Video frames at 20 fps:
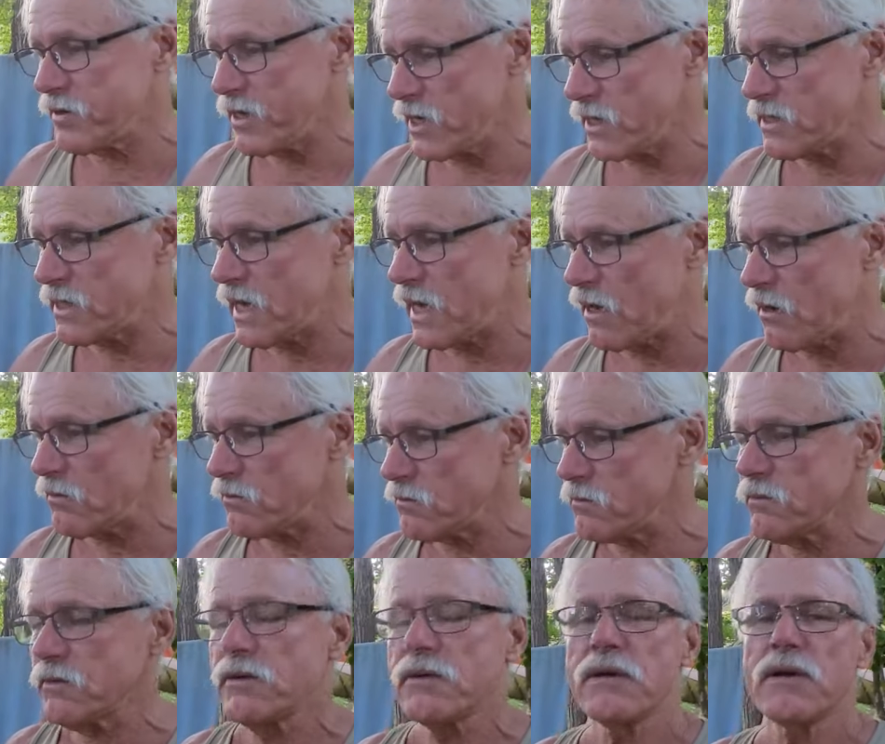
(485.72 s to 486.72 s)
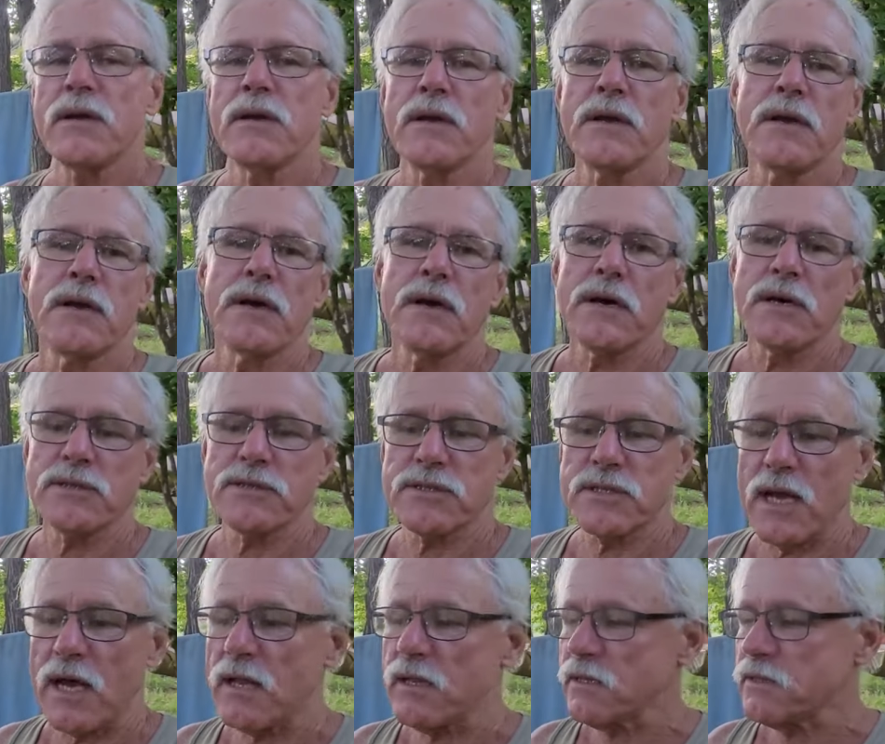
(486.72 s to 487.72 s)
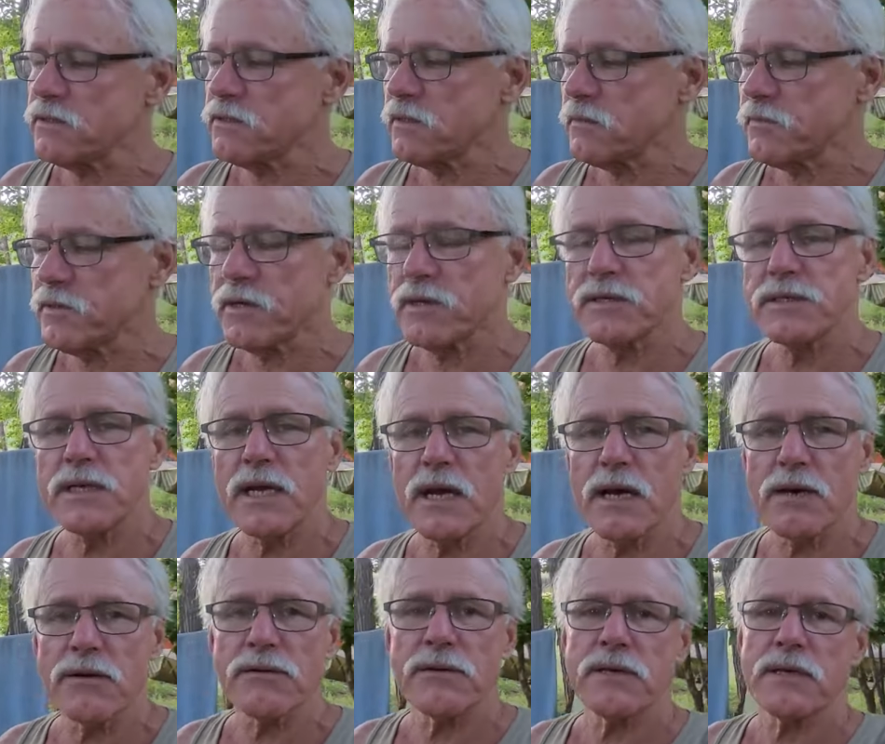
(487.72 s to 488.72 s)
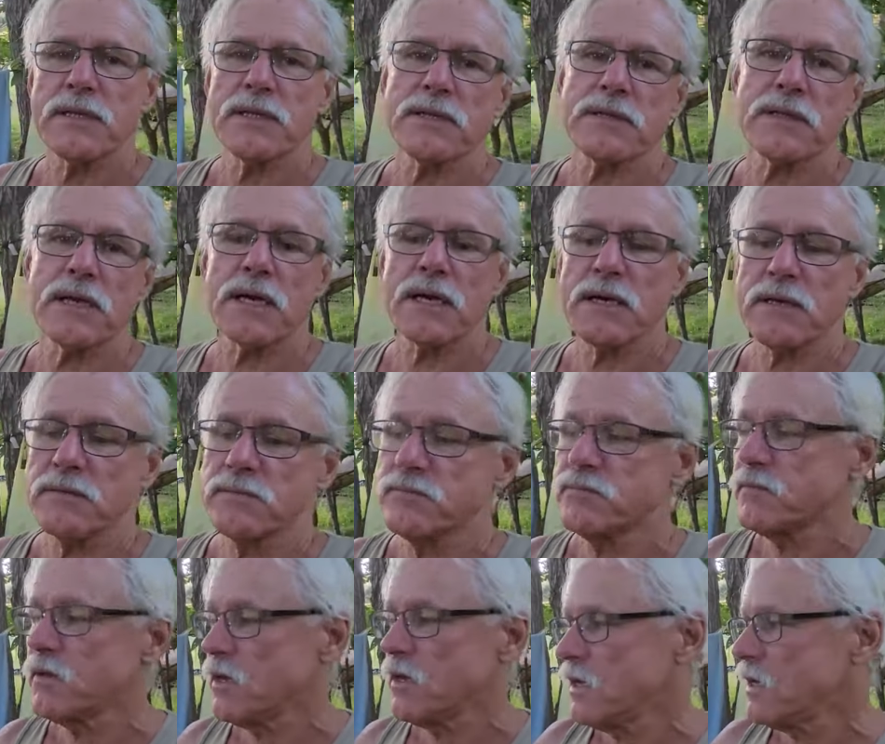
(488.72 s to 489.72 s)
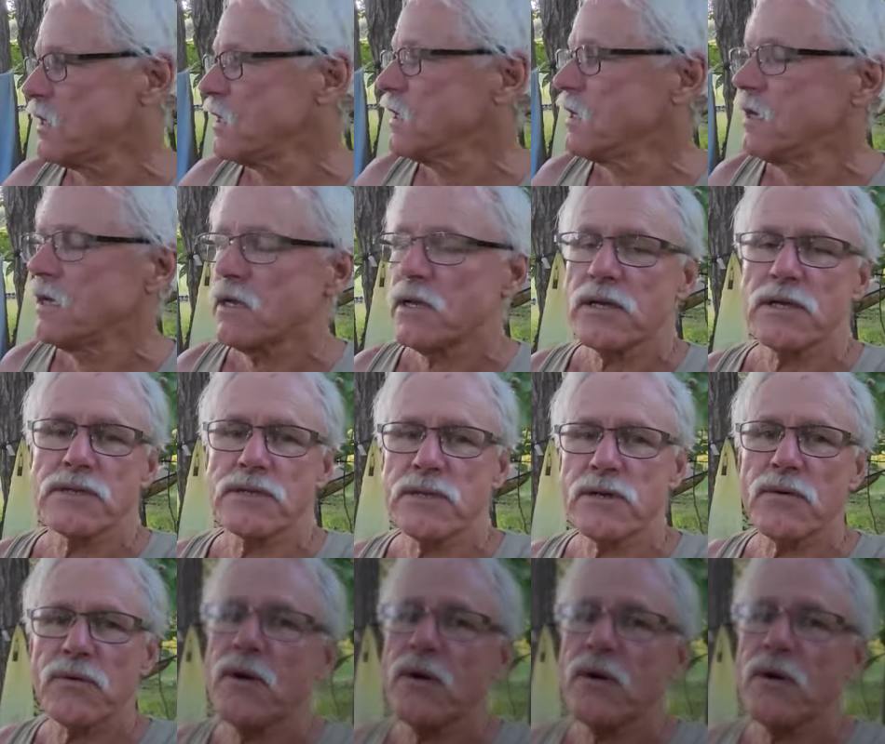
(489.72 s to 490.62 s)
pigged out on salads up there in town. And gonna see her